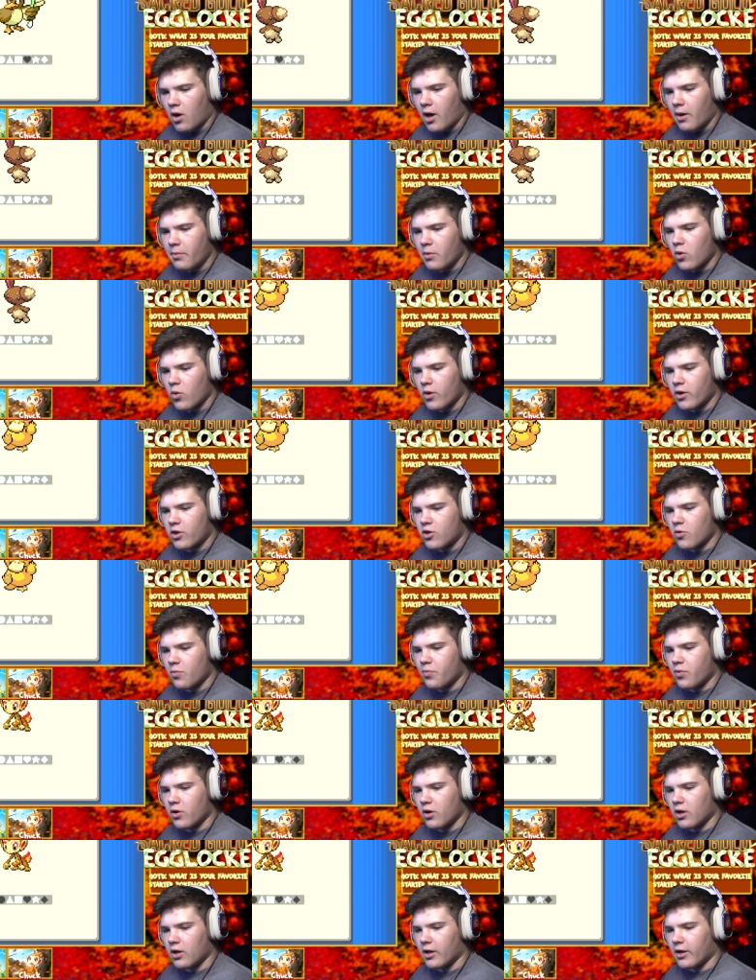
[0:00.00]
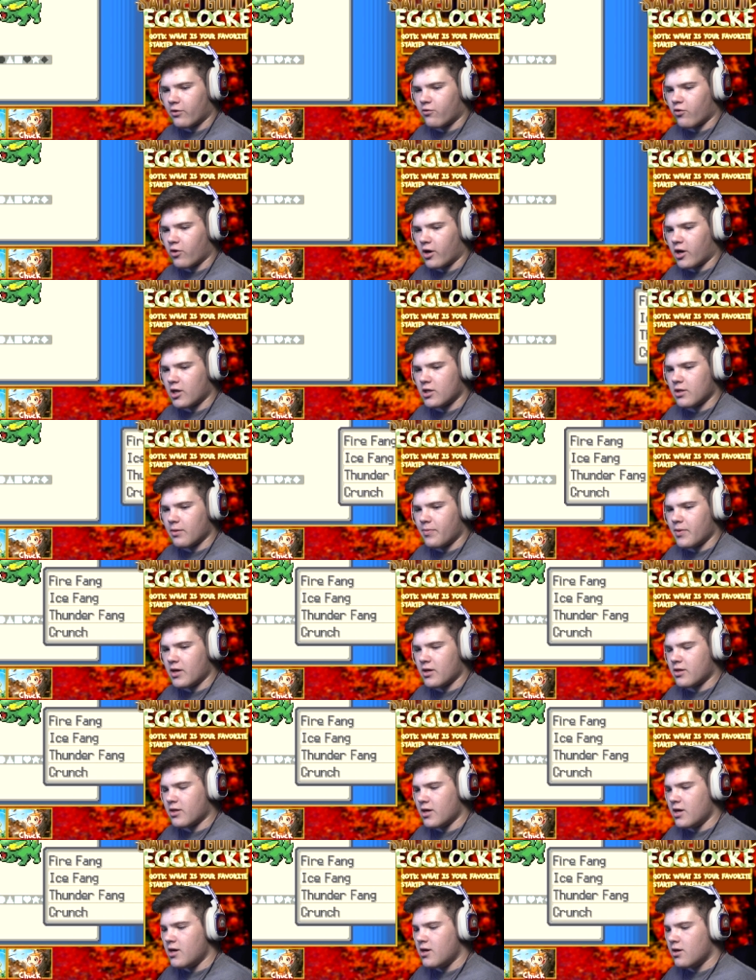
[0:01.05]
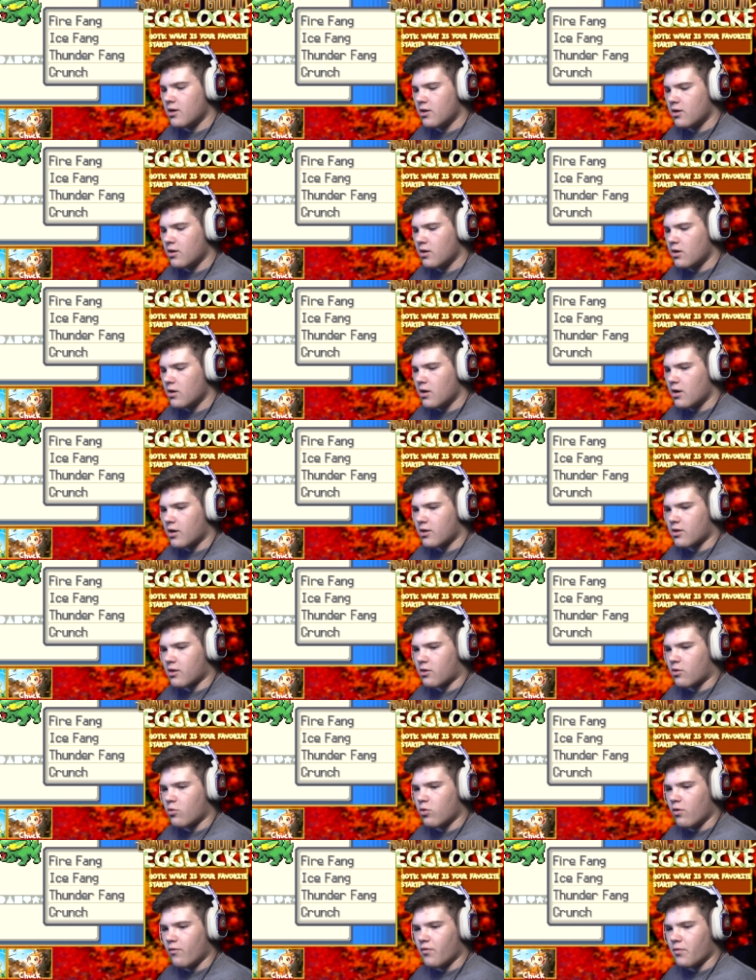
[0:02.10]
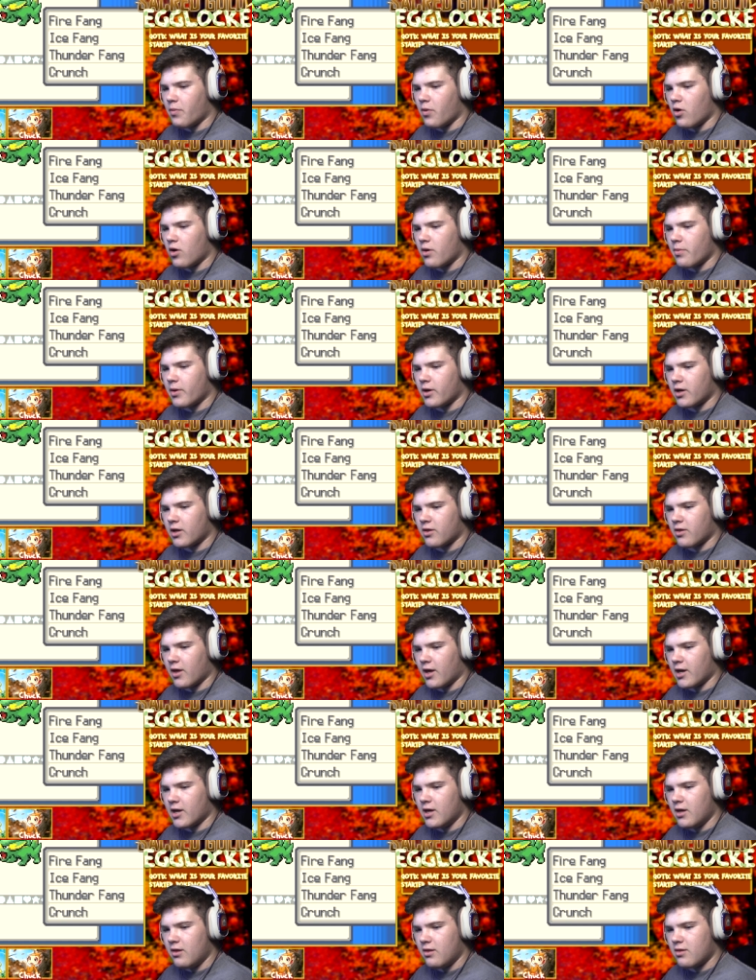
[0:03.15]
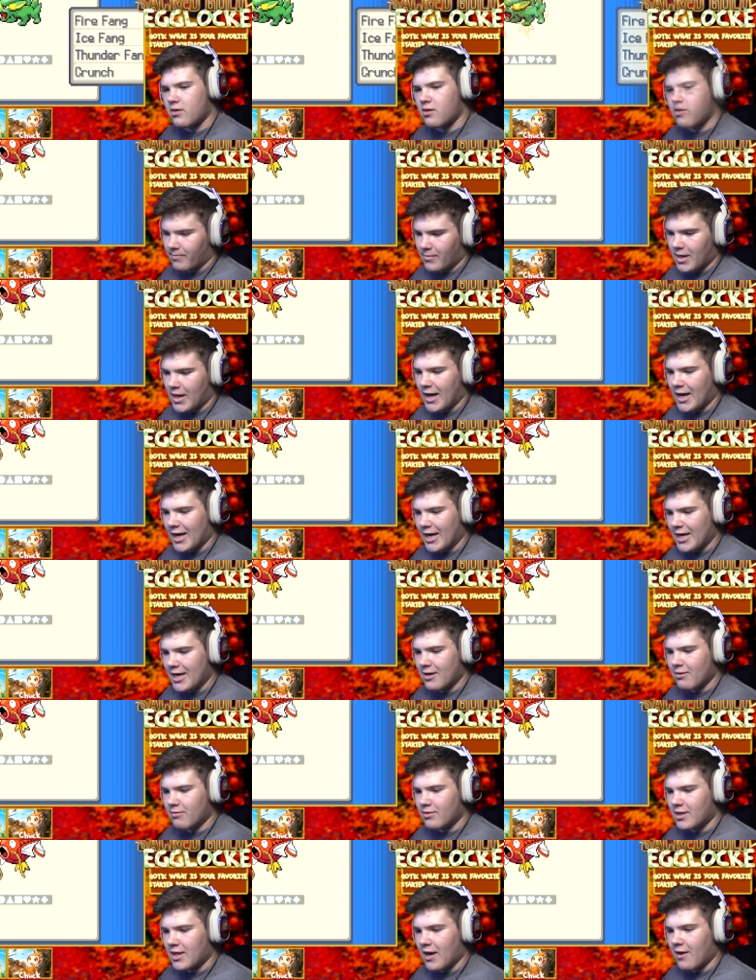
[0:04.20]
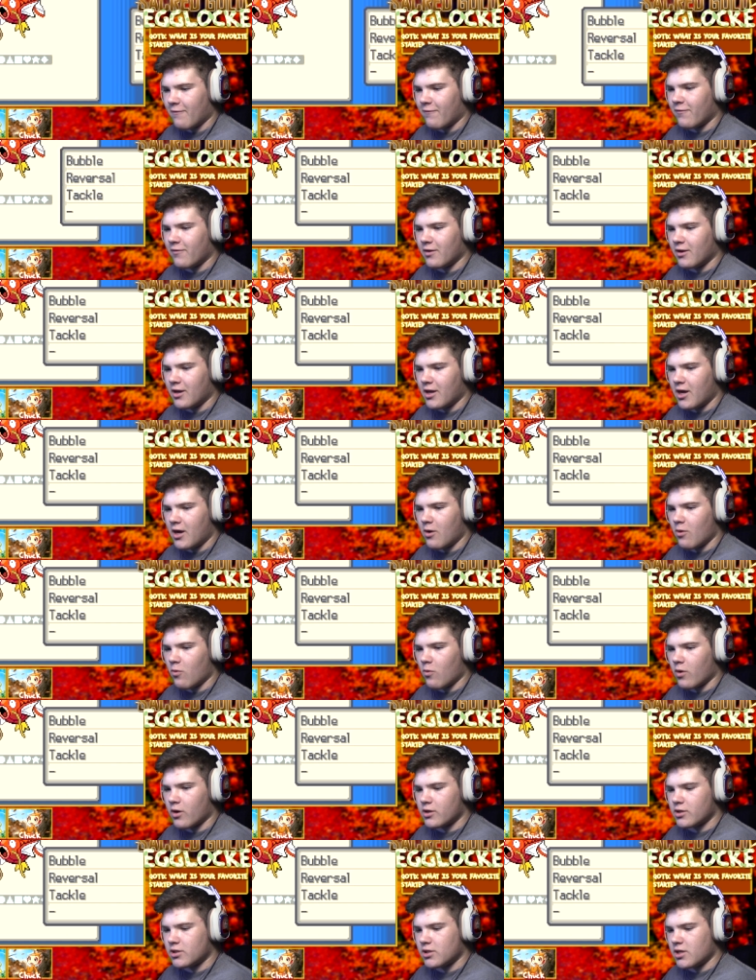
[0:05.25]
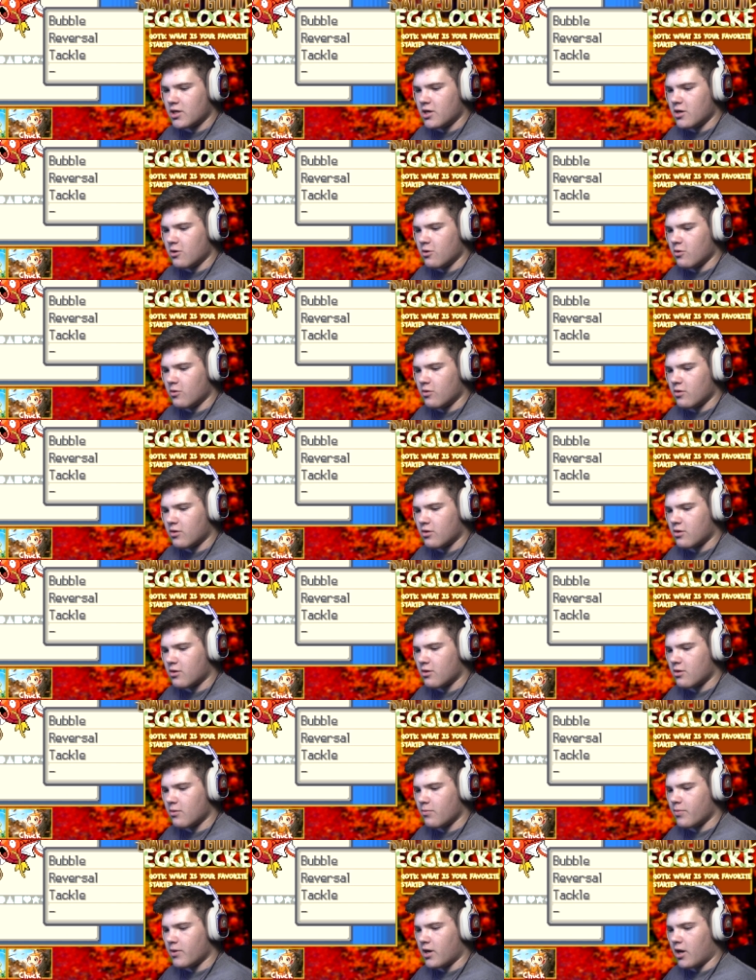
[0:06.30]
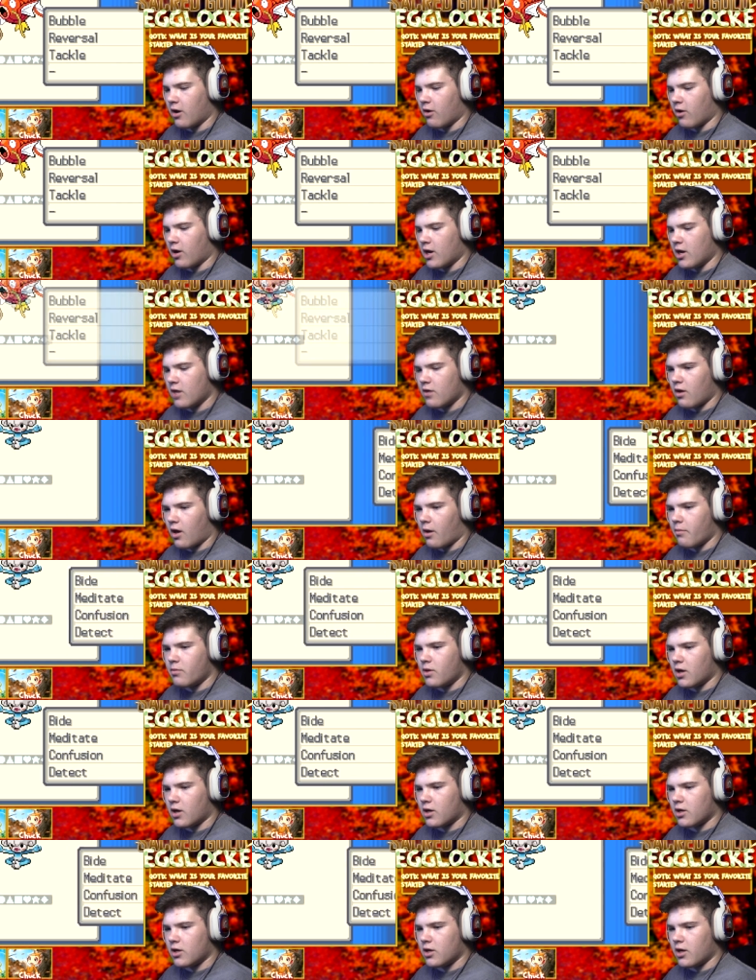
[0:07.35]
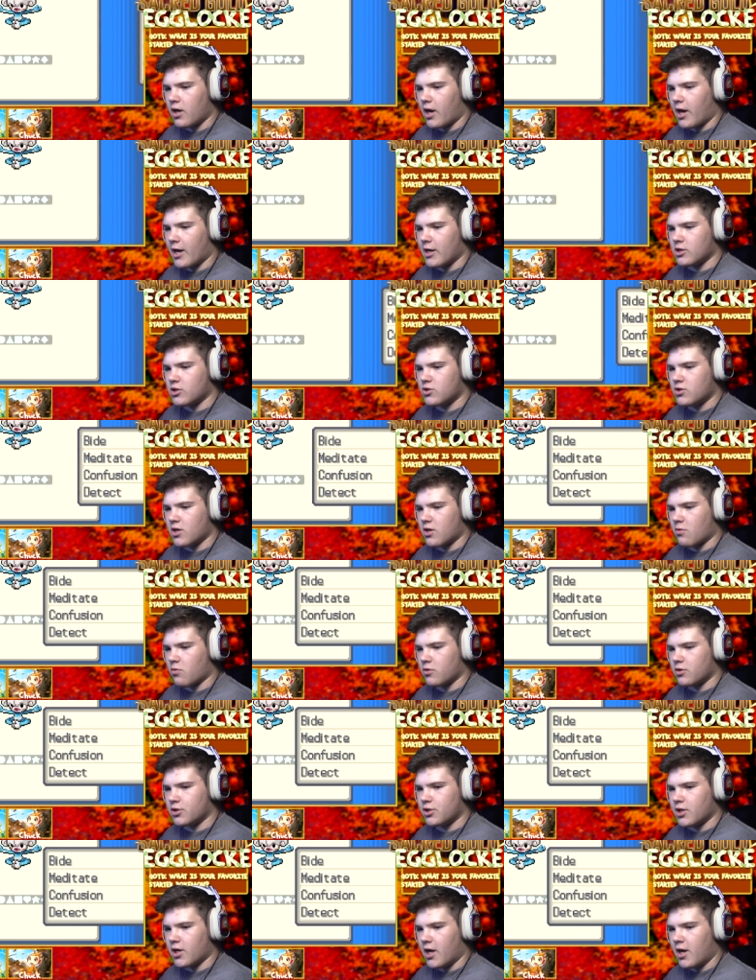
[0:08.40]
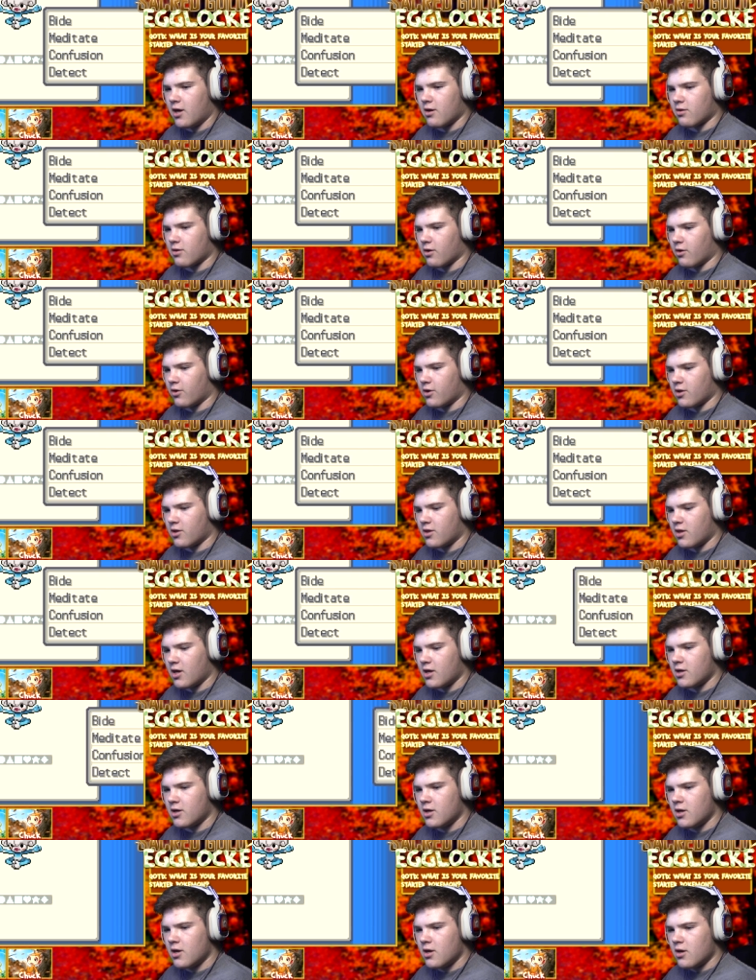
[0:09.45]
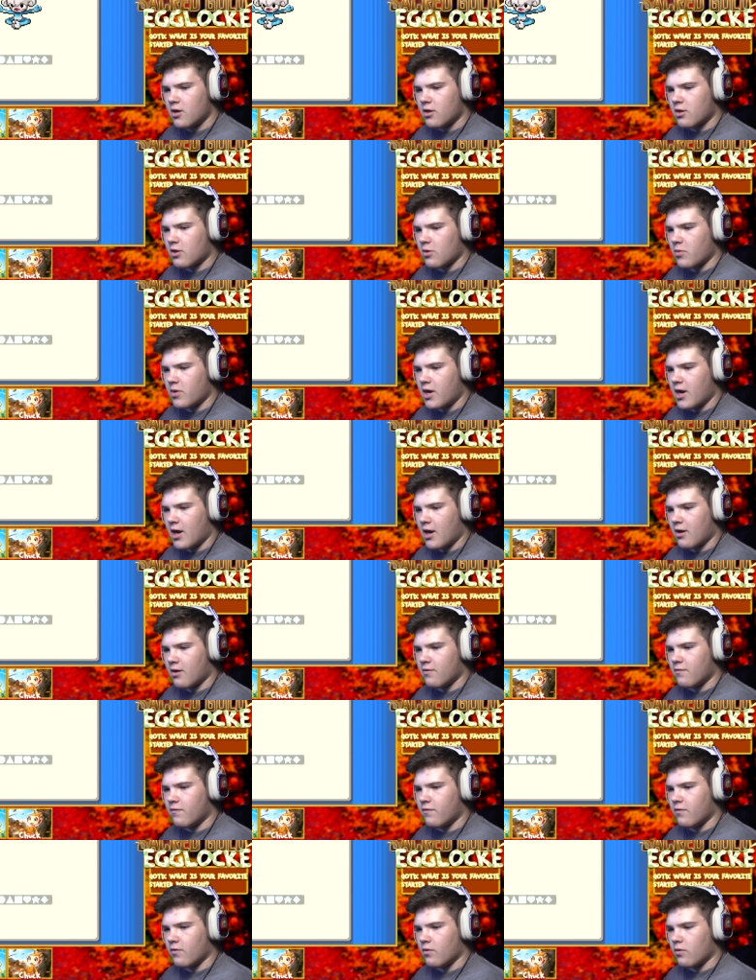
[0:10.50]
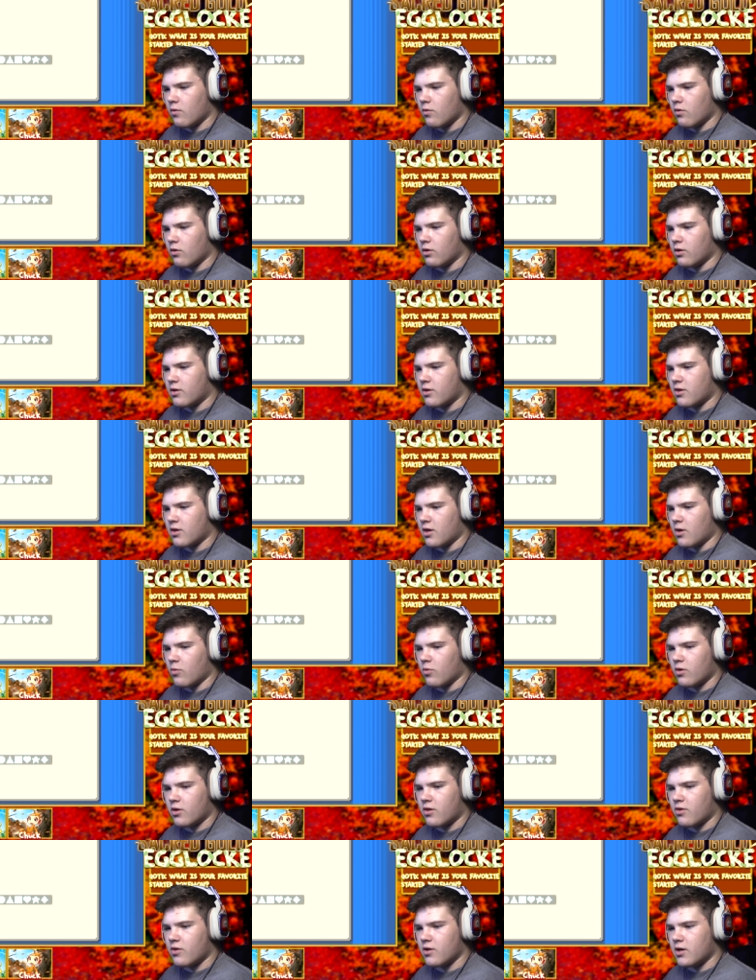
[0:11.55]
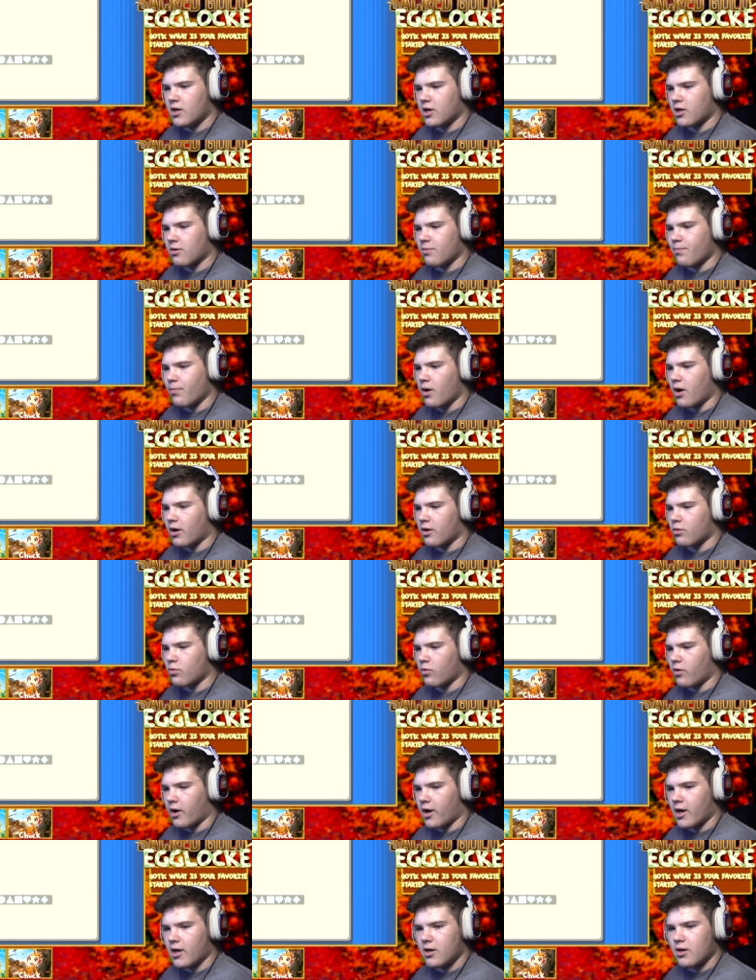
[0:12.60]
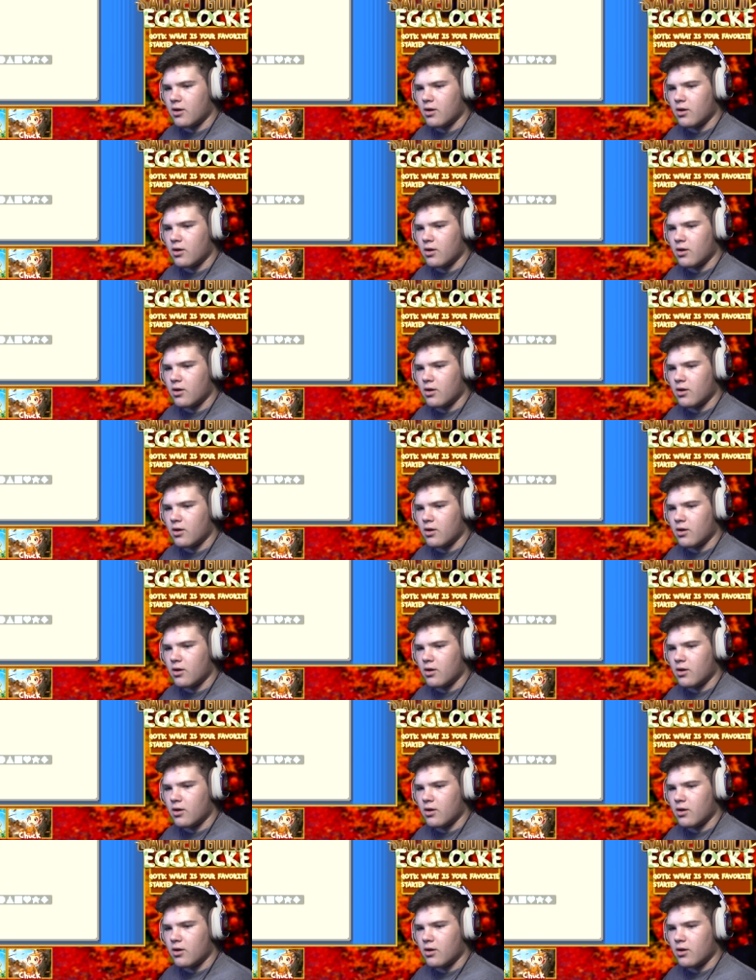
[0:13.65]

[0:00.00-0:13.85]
I'm going to put Electrike in the PC. Because as cool of Pokemon as that is, I definitely want to use Buneary. I'm not going to hatch this one today, as I already said. So we have, let's see, what's the next box we're at?